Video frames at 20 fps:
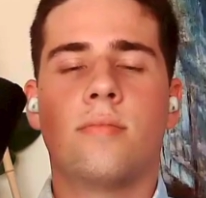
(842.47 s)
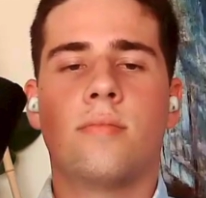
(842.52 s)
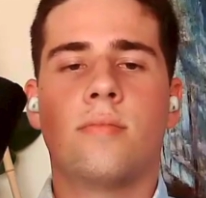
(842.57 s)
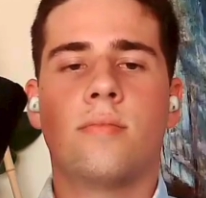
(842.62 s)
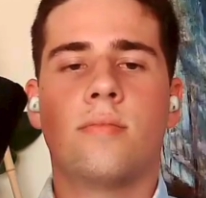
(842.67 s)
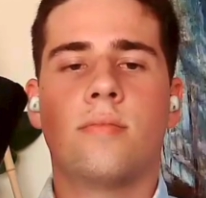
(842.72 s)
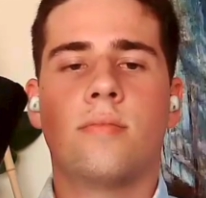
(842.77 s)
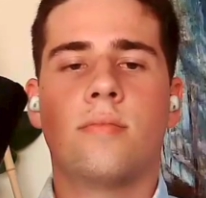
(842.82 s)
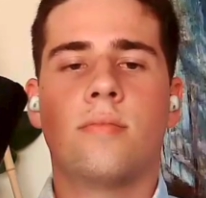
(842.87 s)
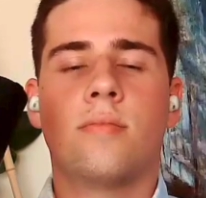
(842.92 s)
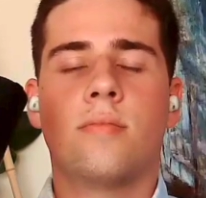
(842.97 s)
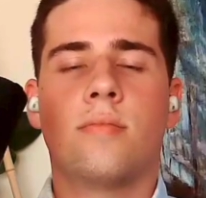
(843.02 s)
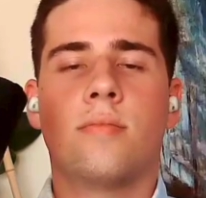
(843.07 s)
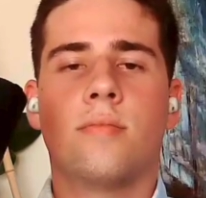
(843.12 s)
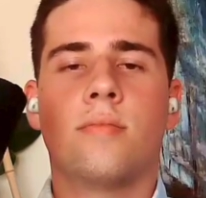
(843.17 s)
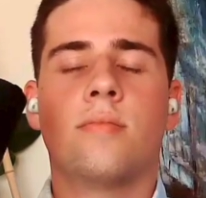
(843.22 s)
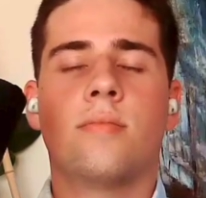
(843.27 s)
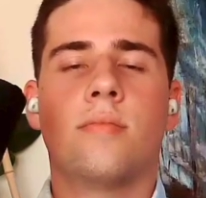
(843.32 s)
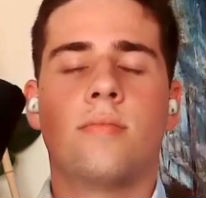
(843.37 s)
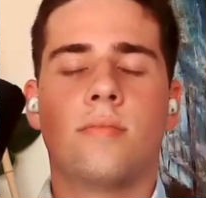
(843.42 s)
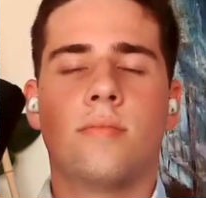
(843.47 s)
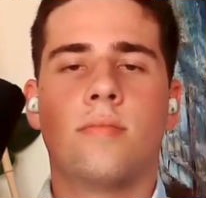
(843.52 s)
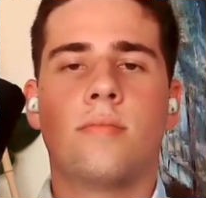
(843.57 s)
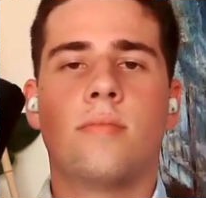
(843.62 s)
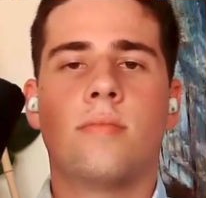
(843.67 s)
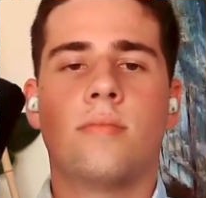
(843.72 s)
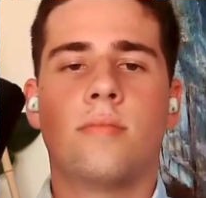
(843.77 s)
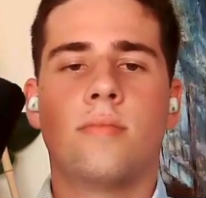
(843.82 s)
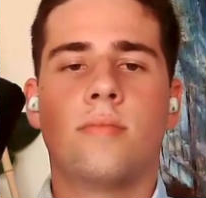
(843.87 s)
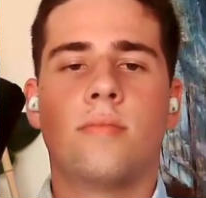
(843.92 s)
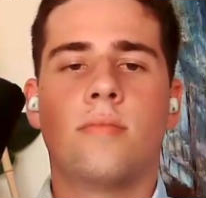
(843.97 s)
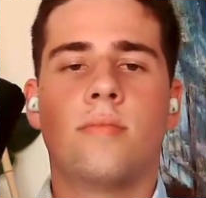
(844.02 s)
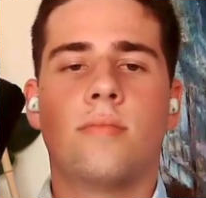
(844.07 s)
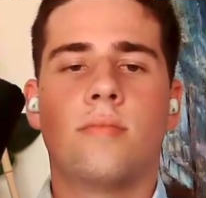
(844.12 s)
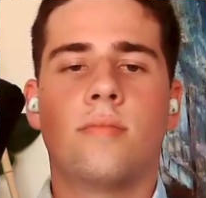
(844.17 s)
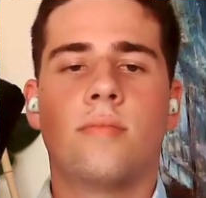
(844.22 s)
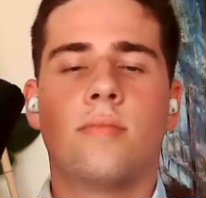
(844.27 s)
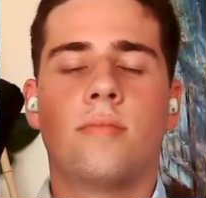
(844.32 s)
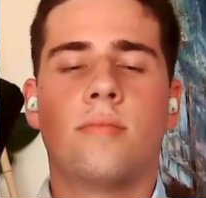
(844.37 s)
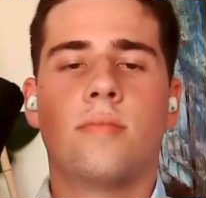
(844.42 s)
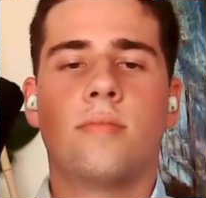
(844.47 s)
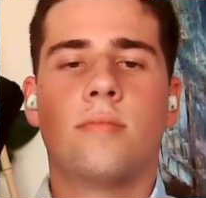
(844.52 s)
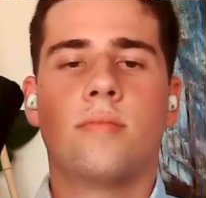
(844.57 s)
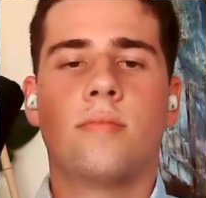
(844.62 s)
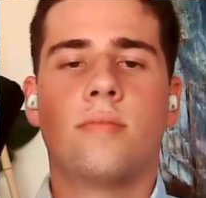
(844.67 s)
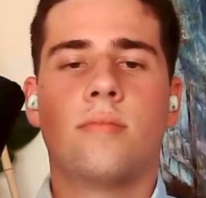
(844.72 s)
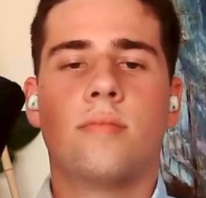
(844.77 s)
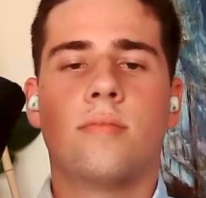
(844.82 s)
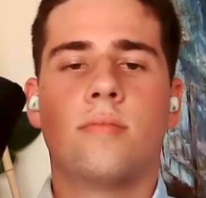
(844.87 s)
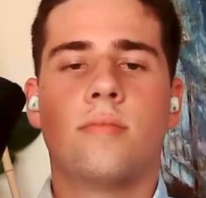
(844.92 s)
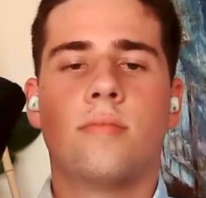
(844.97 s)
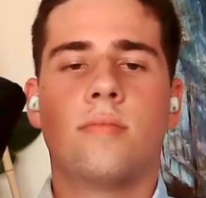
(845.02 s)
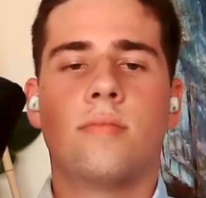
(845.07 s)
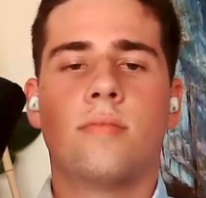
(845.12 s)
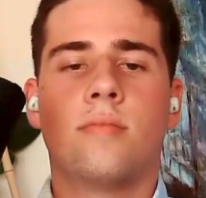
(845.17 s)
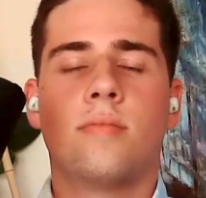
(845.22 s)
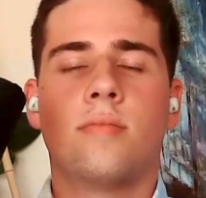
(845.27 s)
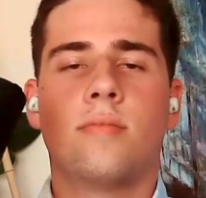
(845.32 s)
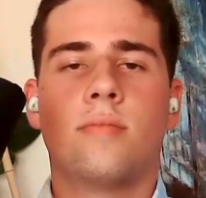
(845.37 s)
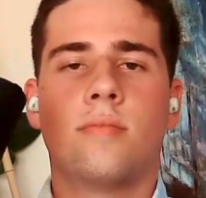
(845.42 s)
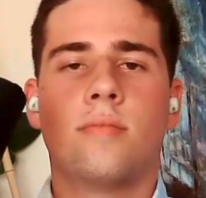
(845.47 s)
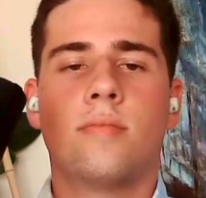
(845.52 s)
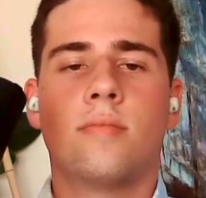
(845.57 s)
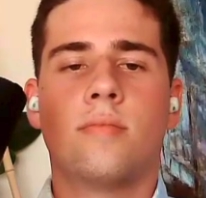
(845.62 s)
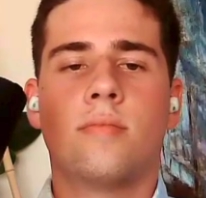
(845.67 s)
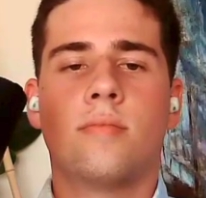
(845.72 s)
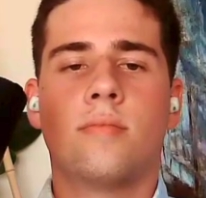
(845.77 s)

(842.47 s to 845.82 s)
No words are spoken by the person on screen.